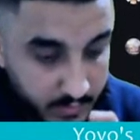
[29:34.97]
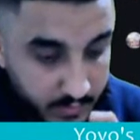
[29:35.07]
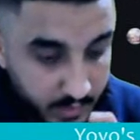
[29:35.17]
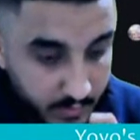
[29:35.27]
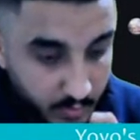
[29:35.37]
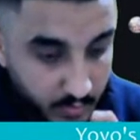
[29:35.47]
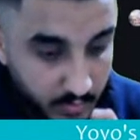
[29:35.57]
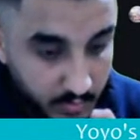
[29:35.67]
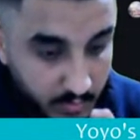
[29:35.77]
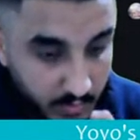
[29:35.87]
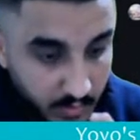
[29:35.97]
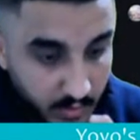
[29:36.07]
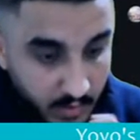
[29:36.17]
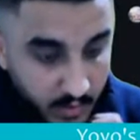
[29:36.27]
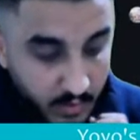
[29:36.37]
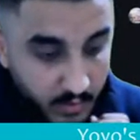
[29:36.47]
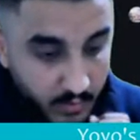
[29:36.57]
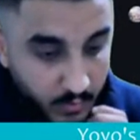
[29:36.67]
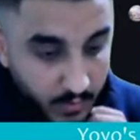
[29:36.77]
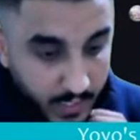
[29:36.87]
disabled.
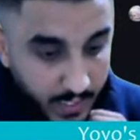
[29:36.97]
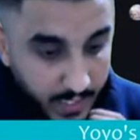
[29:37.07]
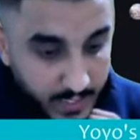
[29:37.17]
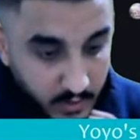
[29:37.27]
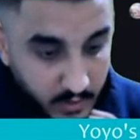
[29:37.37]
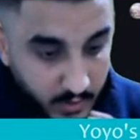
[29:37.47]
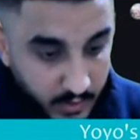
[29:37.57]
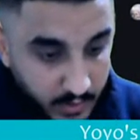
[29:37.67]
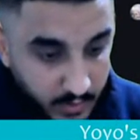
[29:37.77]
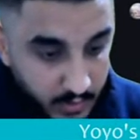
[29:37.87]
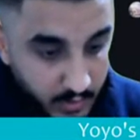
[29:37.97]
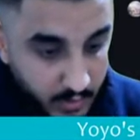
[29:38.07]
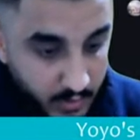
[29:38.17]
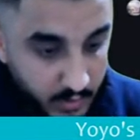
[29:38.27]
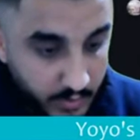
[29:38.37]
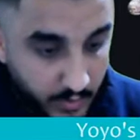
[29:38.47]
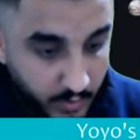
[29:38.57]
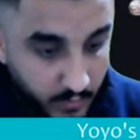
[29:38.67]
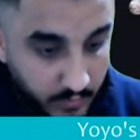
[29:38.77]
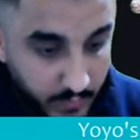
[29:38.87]
Well, I actually
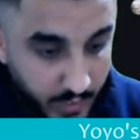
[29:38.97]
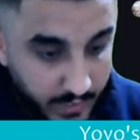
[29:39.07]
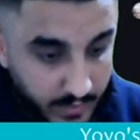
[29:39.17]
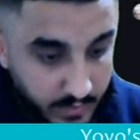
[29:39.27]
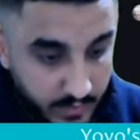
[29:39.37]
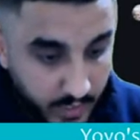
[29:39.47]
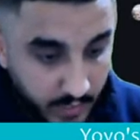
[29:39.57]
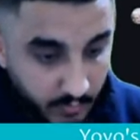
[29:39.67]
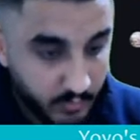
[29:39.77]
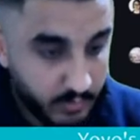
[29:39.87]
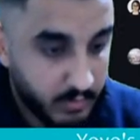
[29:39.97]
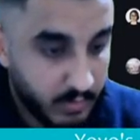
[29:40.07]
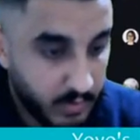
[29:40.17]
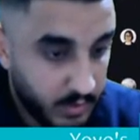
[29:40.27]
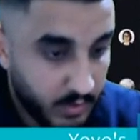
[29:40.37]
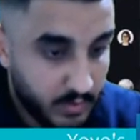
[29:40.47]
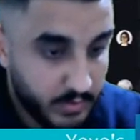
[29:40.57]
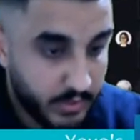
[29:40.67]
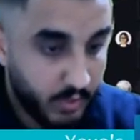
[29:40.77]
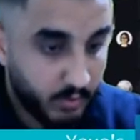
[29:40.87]
don't know if mine is disabled.
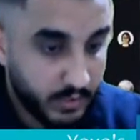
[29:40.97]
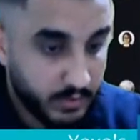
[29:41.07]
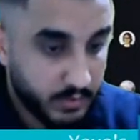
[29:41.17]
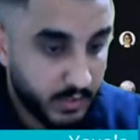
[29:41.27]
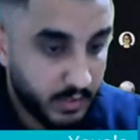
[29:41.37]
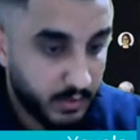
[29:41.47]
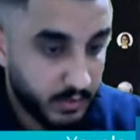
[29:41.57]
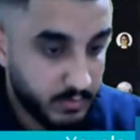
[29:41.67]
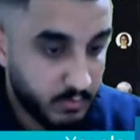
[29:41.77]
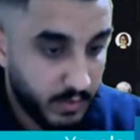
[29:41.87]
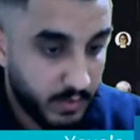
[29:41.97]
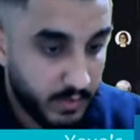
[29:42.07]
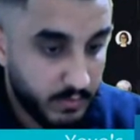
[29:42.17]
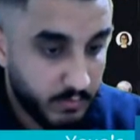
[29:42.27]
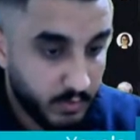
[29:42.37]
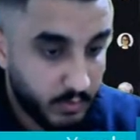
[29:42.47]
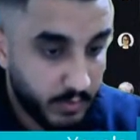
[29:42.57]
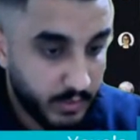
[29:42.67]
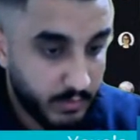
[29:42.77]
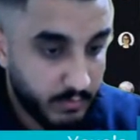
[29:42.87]
So let's run this real
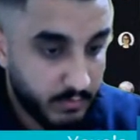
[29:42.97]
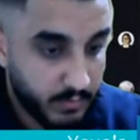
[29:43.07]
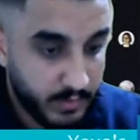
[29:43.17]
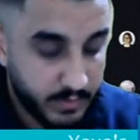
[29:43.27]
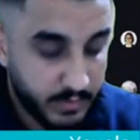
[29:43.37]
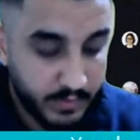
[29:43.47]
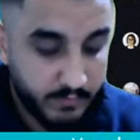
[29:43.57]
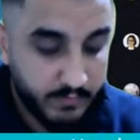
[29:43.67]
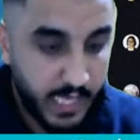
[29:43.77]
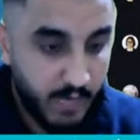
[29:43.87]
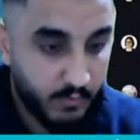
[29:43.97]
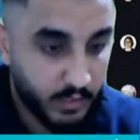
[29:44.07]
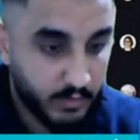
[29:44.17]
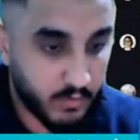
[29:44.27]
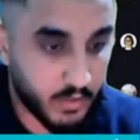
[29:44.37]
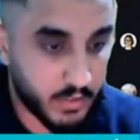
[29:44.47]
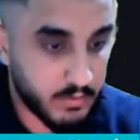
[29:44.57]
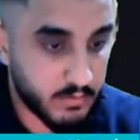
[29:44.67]
quick, see if that works for